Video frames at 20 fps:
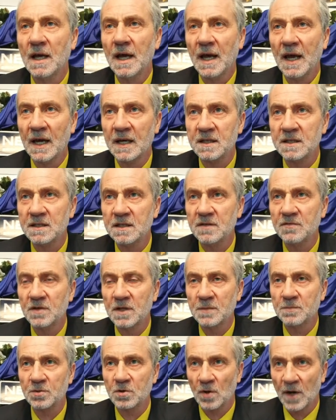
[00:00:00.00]
active
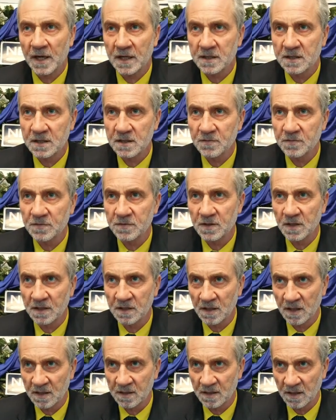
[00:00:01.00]
and proactive
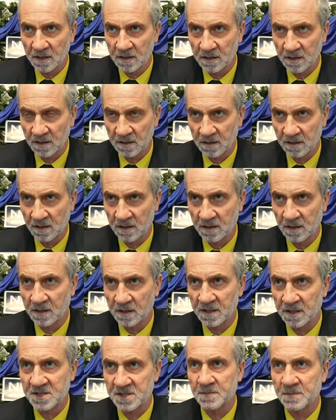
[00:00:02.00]

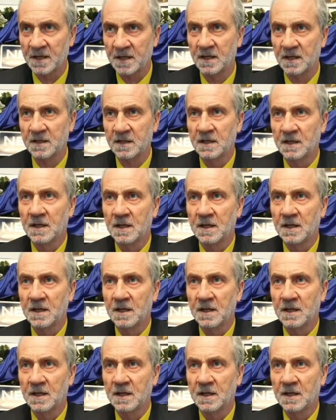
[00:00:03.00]
in this manner.